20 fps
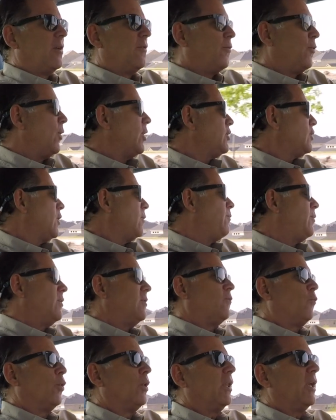For it to
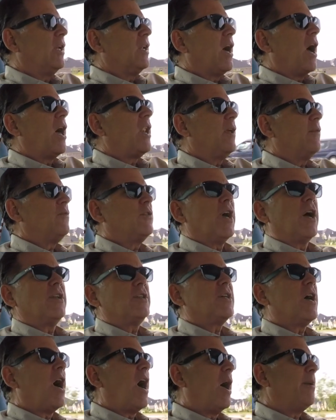really not have done
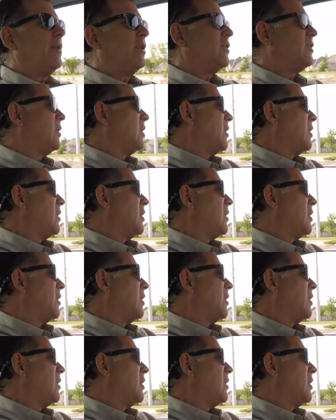time in